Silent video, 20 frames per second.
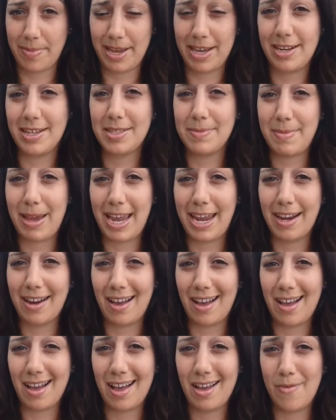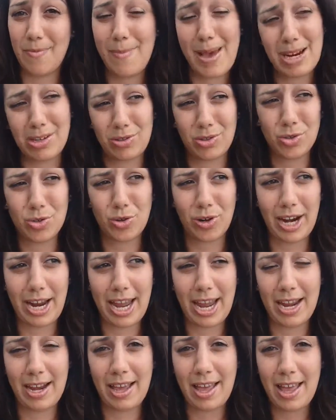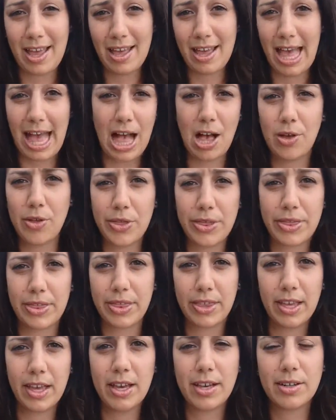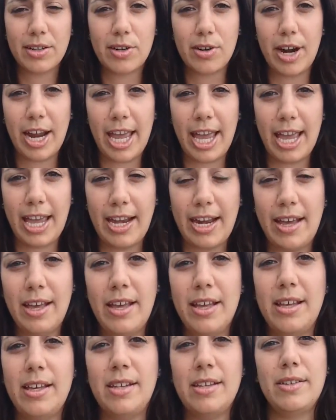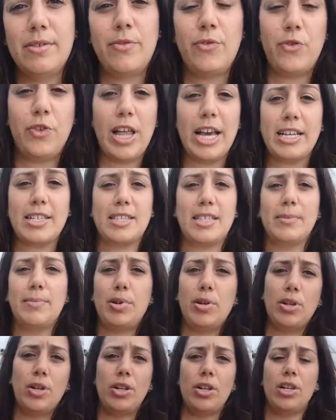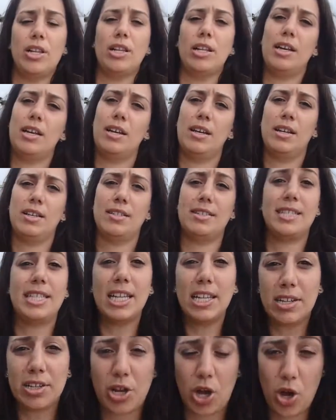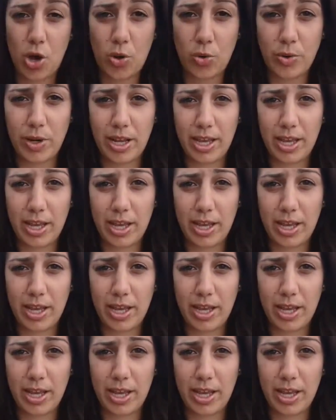It is made of medical grade, health grade, flexible silicone.